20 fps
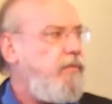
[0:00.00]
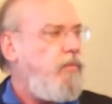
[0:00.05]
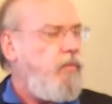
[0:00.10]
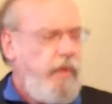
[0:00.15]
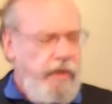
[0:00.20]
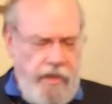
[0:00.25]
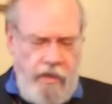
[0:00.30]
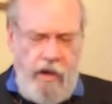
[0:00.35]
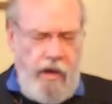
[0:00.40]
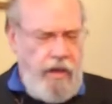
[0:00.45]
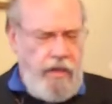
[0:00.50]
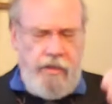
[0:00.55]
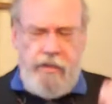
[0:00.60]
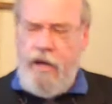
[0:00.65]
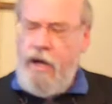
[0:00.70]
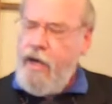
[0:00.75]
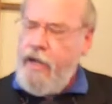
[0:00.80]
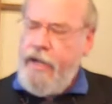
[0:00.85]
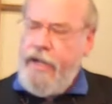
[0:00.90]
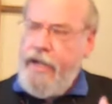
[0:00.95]
with all her
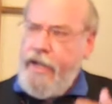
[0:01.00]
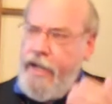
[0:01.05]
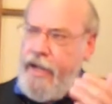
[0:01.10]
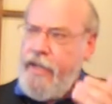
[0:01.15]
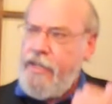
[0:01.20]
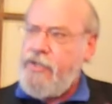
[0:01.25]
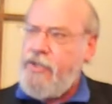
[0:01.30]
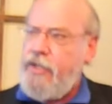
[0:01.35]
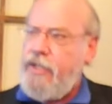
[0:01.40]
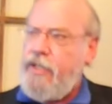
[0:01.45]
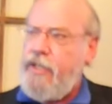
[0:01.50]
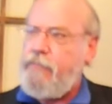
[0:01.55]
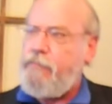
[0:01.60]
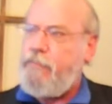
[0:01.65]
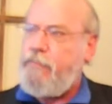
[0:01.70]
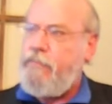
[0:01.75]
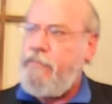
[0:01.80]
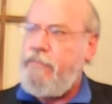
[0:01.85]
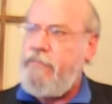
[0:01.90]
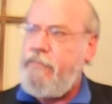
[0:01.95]
heart, and
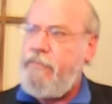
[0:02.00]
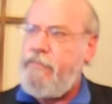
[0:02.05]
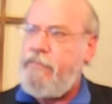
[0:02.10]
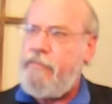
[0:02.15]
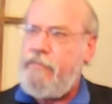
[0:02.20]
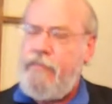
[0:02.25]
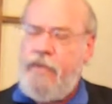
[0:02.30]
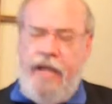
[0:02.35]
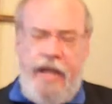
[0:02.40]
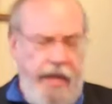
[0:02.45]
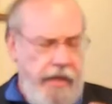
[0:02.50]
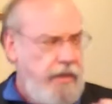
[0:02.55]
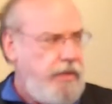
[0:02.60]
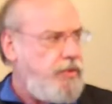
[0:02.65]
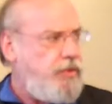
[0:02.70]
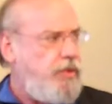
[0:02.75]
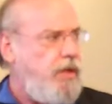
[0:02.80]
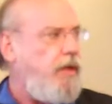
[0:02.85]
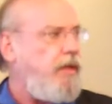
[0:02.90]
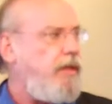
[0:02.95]
actually
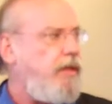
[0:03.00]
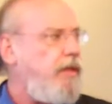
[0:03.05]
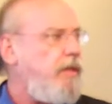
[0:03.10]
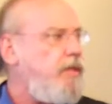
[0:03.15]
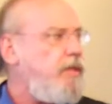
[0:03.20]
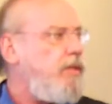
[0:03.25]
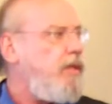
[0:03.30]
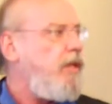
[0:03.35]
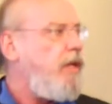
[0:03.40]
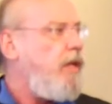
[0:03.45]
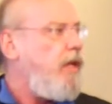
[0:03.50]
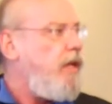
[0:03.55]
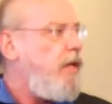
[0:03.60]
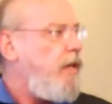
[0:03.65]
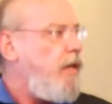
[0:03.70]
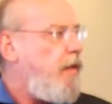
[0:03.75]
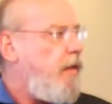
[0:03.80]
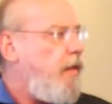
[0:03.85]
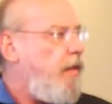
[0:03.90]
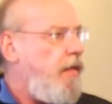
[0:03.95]
acts on this,
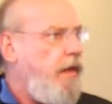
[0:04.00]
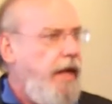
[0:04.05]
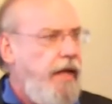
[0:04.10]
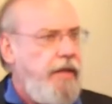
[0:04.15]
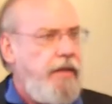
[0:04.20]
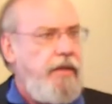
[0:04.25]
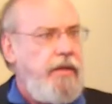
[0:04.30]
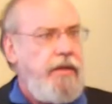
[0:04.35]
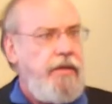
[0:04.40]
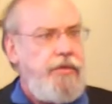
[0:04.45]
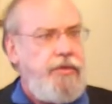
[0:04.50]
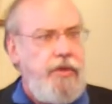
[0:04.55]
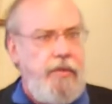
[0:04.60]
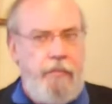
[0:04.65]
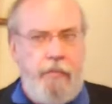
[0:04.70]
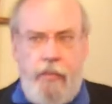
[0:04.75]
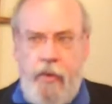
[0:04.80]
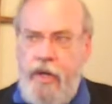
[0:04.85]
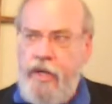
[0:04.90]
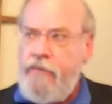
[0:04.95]
that you
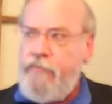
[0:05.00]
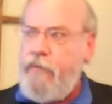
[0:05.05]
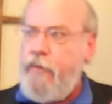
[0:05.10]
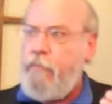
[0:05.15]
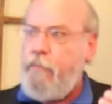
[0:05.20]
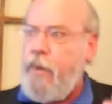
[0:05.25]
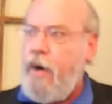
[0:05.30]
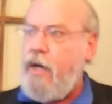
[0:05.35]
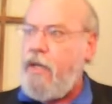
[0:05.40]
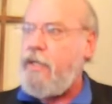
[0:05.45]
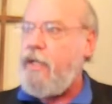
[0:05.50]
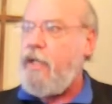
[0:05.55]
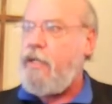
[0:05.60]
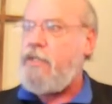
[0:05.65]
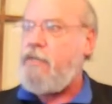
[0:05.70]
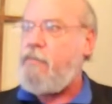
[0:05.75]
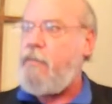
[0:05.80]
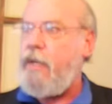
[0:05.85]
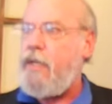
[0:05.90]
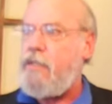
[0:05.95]
should pray for parking
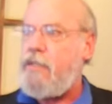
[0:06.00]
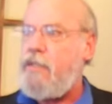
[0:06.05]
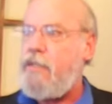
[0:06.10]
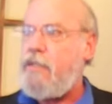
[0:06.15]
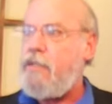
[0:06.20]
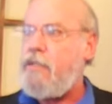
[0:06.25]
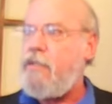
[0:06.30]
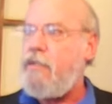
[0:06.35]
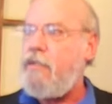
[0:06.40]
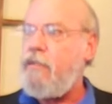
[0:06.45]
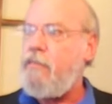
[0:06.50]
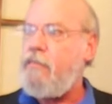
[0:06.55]
spaces.